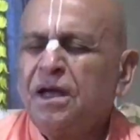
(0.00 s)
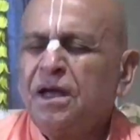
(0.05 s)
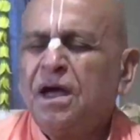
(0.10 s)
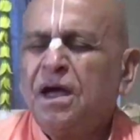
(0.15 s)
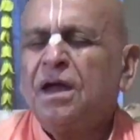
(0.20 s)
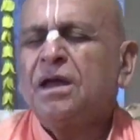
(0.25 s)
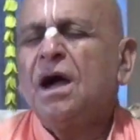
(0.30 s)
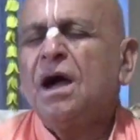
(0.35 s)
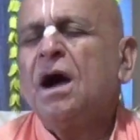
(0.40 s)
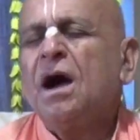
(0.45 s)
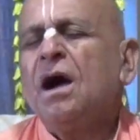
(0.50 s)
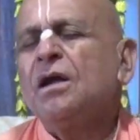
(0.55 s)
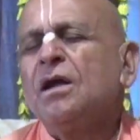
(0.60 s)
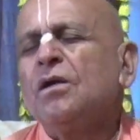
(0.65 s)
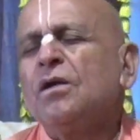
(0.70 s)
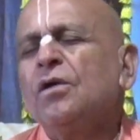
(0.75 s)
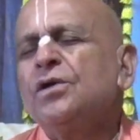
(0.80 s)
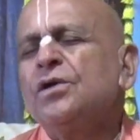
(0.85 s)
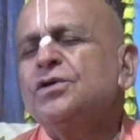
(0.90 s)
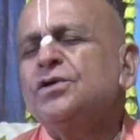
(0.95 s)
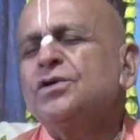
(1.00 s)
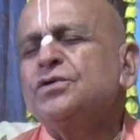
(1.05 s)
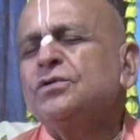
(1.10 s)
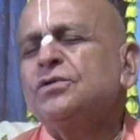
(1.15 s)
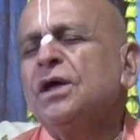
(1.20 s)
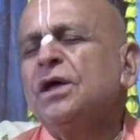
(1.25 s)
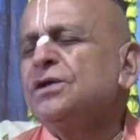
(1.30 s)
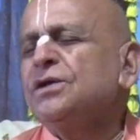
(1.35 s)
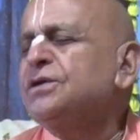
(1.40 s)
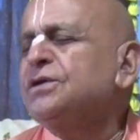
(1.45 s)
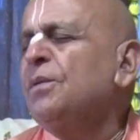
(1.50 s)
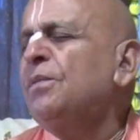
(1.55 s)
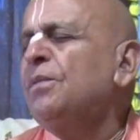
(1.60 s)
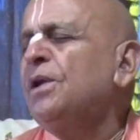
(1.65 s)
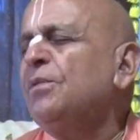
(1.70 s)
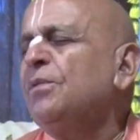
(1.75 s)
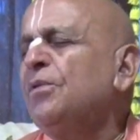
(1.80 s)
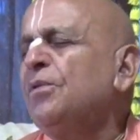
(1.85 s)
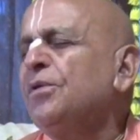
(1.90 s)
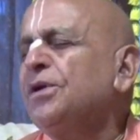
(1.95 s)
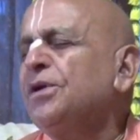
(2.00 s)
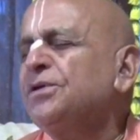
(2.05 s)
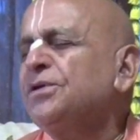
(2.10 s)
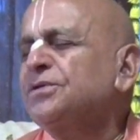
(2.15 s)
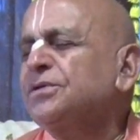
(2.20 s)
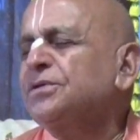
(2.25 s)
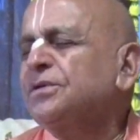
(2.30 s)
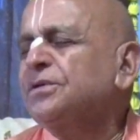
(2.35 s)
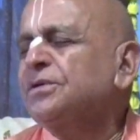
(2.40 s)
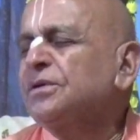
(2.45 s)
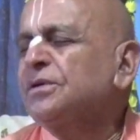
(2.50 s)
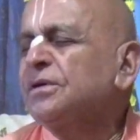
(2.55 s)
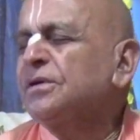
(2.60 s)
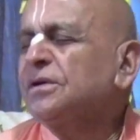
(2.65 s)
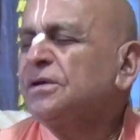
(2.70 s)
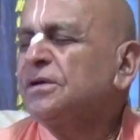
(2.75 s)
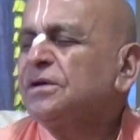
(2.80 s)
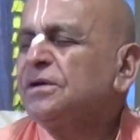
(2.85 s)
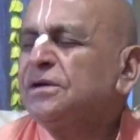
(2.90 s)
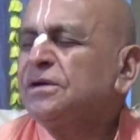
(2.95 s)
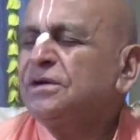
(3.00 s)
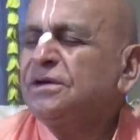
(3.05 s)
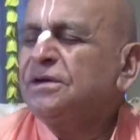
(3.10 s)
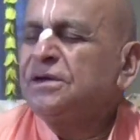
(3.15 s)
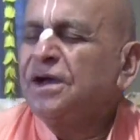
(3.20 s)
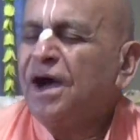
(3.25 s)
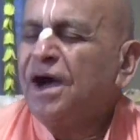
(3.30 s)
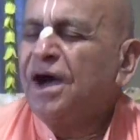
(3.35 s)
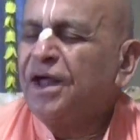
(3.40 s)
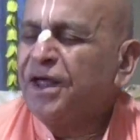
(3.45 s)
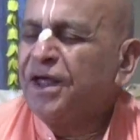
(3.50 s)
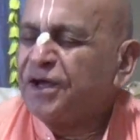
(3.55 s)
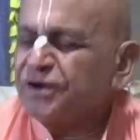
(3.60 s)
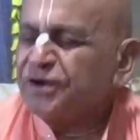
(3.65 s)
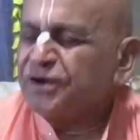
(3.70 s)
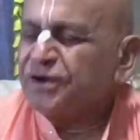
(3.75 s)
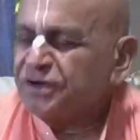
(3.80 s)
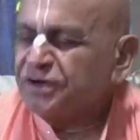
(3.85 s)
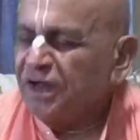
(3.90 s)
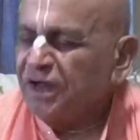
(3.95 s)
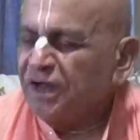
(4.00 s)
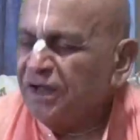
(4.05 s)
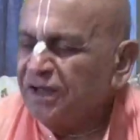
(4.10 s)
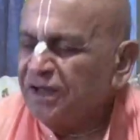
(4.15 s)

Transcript: and all glories to the assembled devotees. Hare Krishna.